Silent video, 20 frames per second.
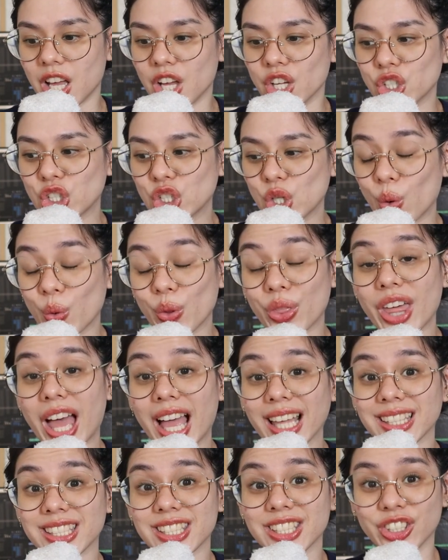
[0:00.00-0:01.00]
So
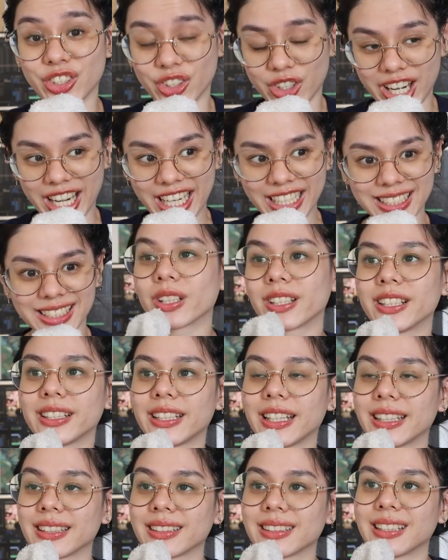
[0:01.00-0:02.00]
that's great. I ordered
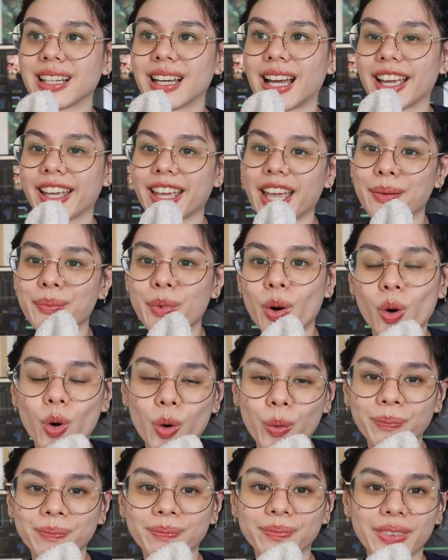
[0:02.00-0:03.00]
it, I came
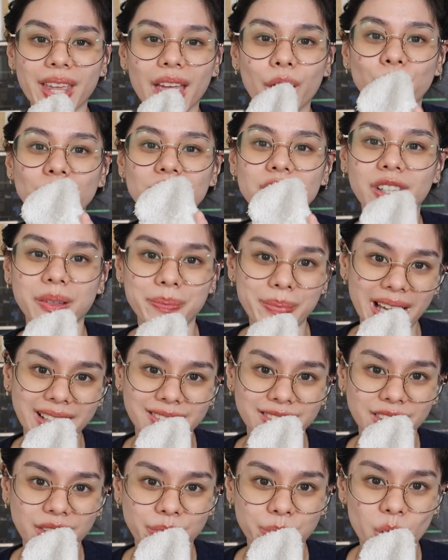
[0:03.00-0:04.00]
home, and we took it
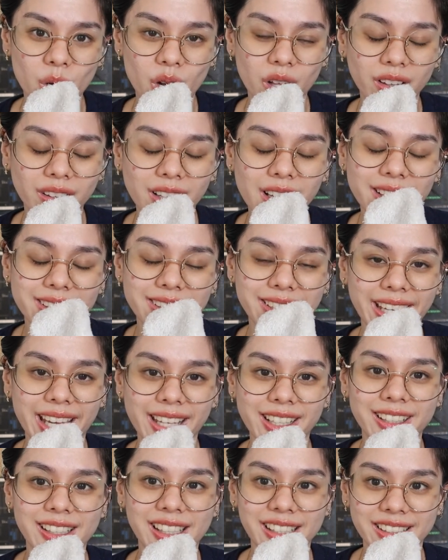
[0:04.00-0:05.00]
back to the mall to get it